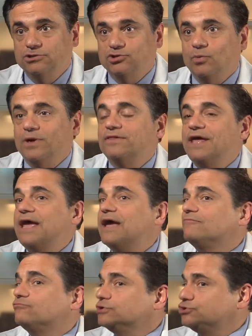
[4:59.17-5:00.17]
to where they
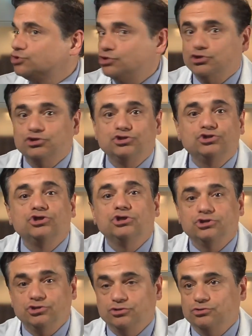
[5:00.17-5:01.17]
have returned
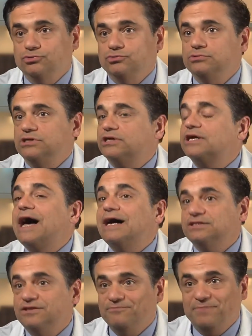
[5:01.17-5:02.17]
to their
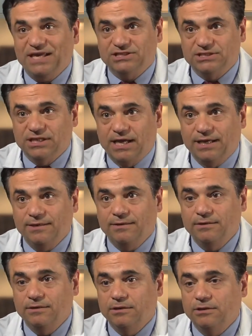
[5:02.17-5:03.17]
cognitive baseline,
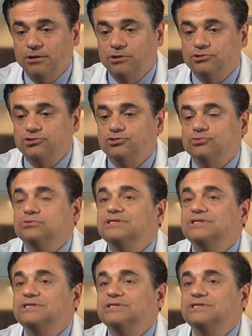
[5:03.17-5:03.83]
to